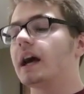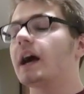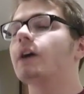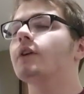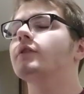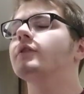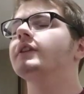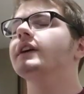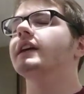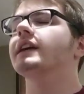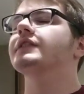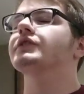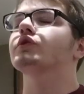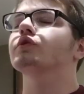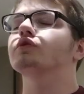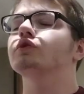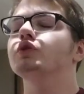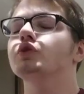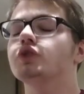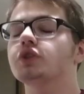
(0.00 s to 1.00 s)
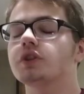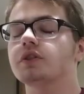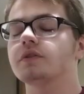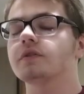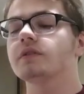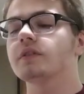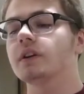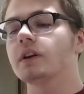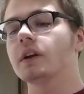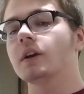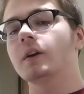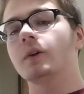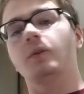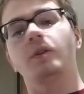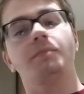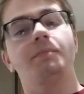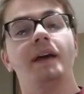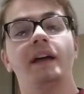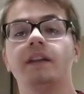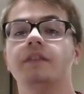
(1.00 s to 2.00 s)
like a solution
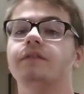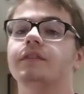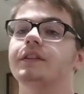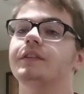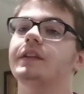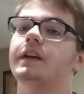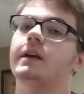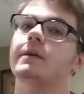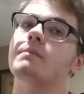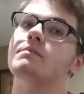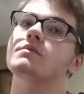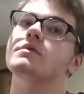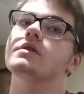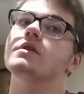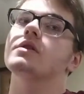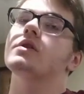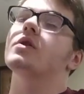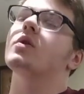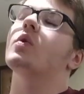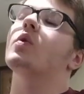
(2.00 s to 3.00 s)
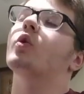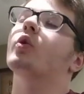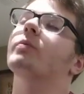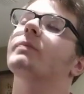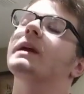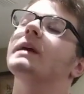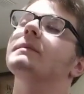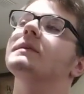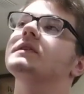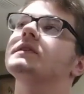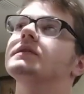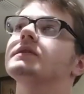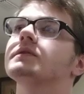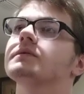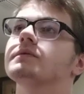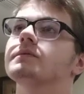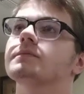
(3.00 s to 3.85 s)
would benefit them, or maybe,